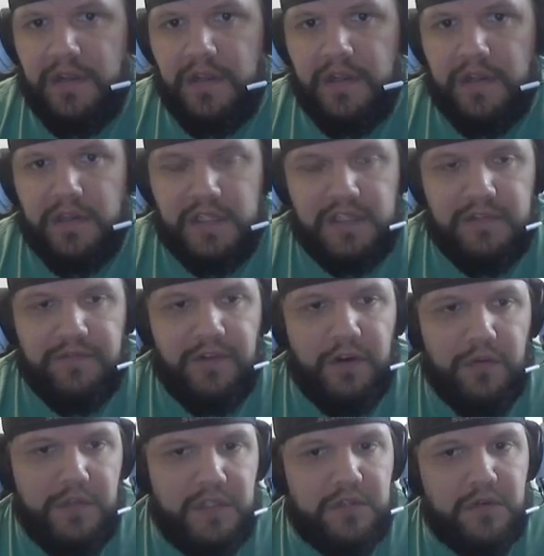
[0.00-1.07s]
Legionfall
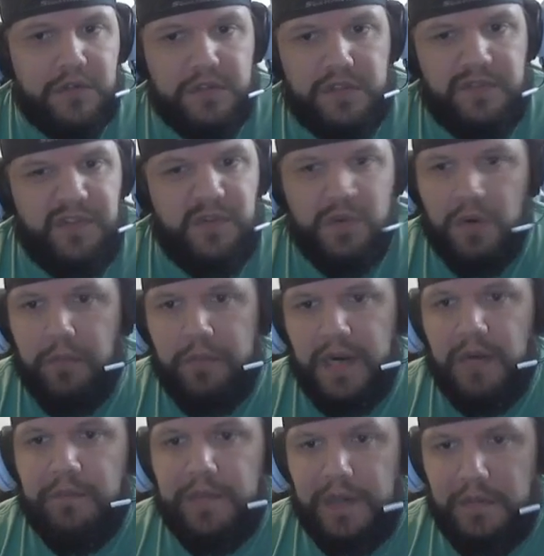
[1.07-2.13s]
resources if you roll
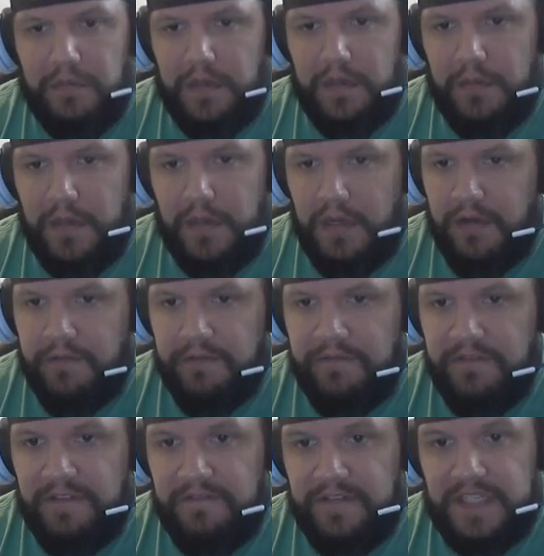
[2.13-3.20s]
bare minimum of
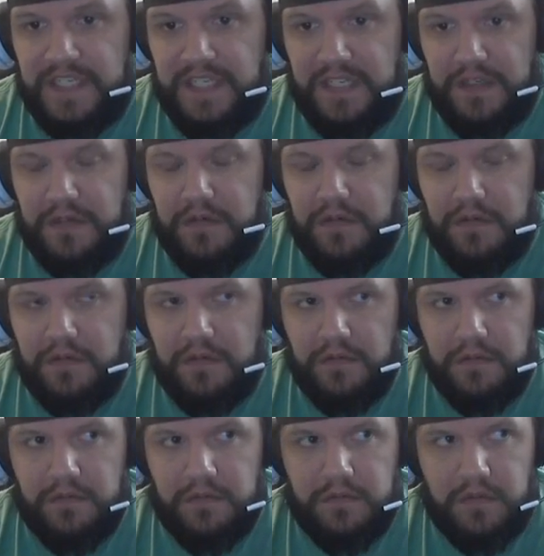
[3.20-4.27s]
15
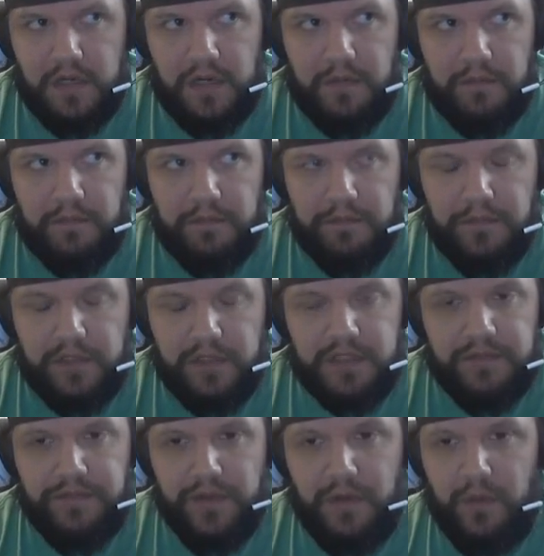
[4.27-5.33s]

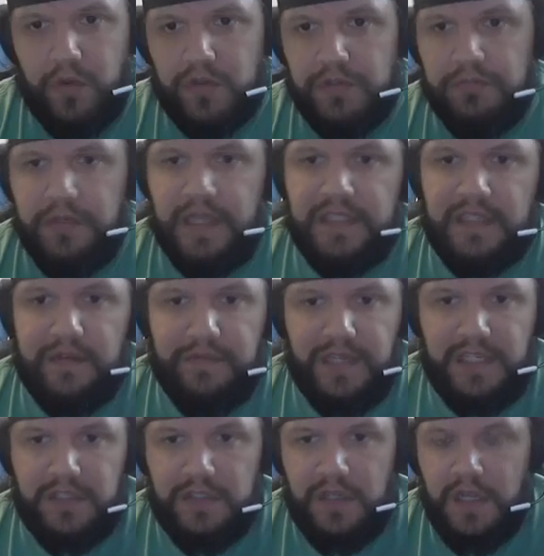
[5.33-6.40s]
Legionfall war supplies out of
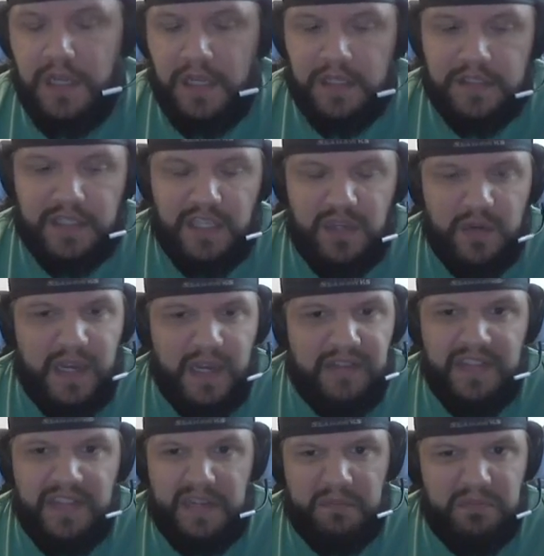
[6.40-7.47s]
each. Say you have
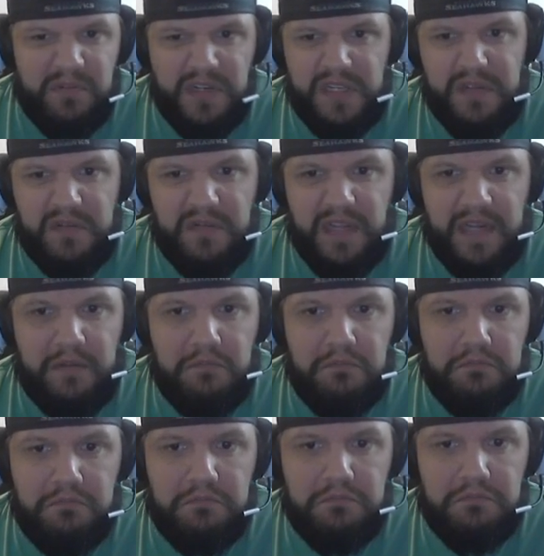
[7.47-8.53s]
like pretty like
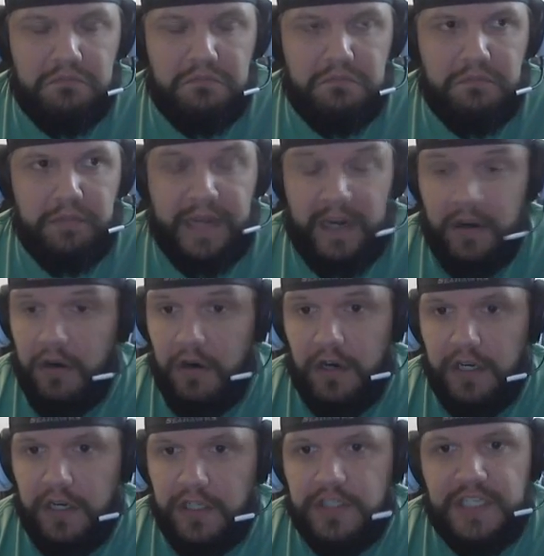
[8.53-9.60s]
better
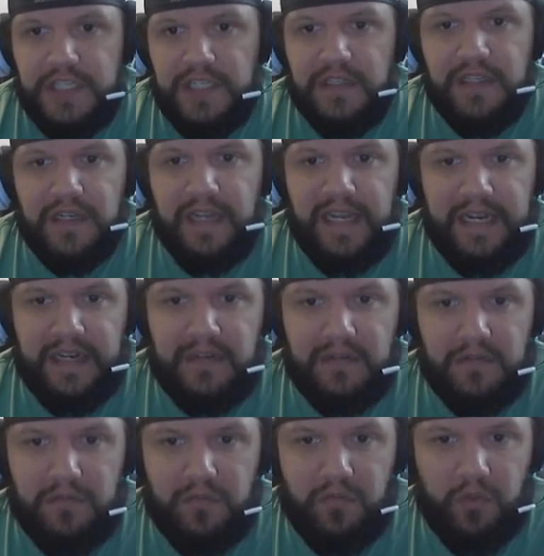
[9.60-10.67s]
RNG than like
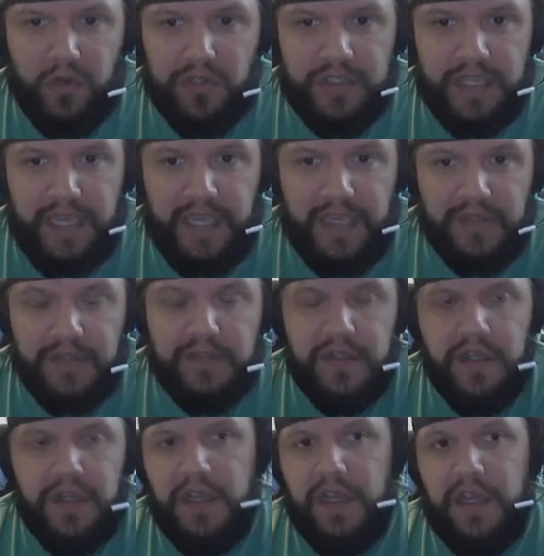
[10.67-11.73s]
worst case,
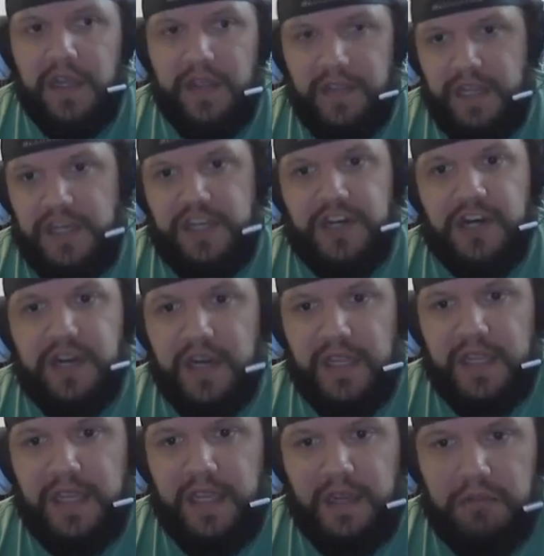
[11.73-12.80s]
then you're gonna
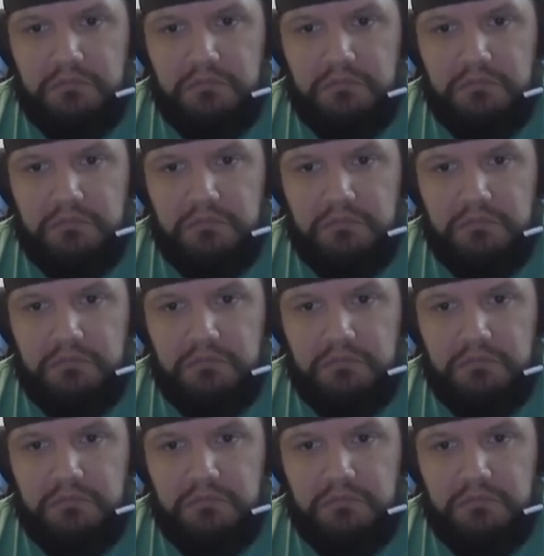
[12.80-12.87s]
get,